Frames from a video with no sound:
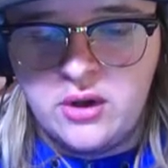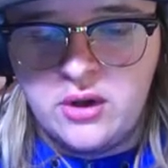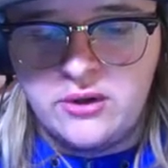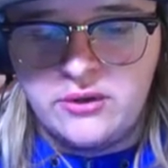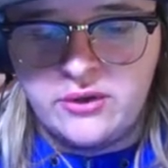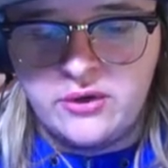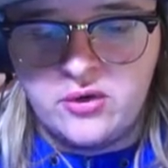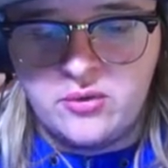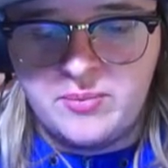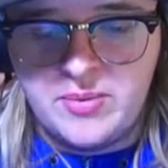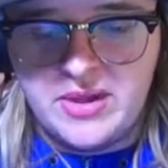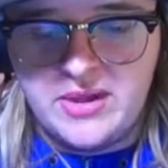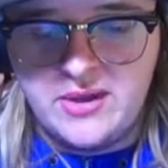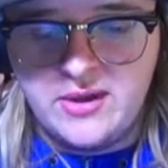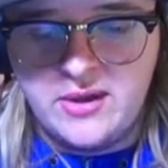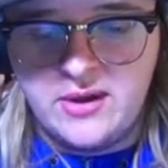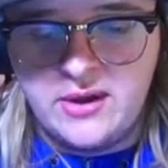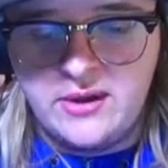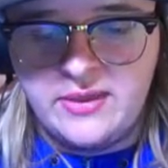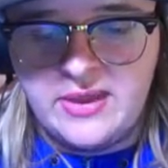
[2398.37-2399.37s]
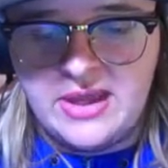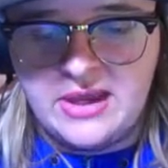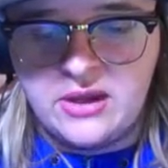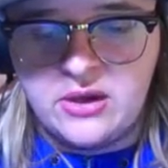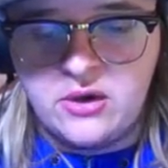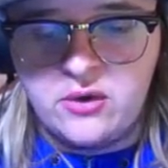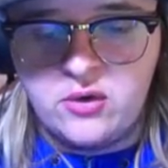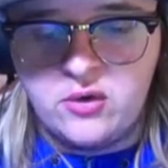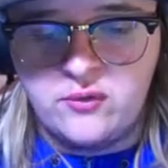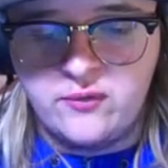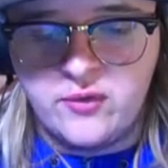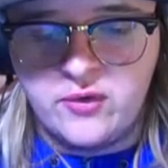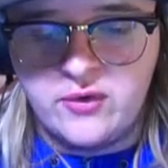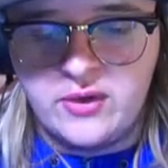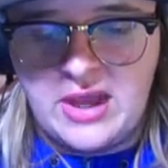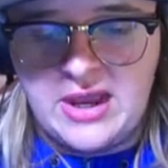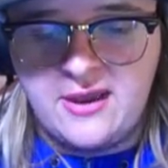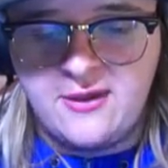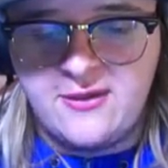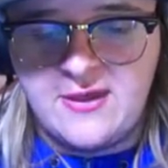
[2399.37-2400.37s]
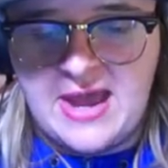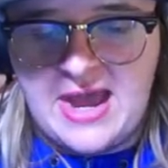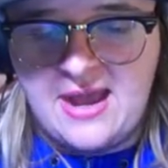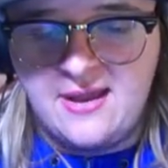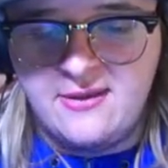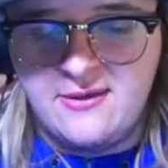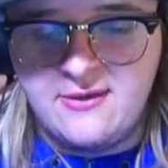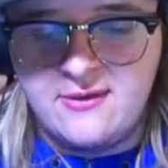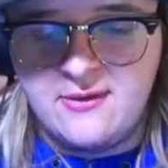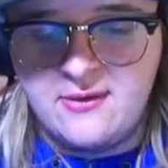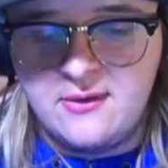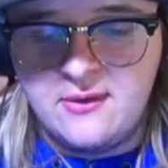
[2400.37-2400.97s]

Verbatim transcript: a little bit, and then go over like that.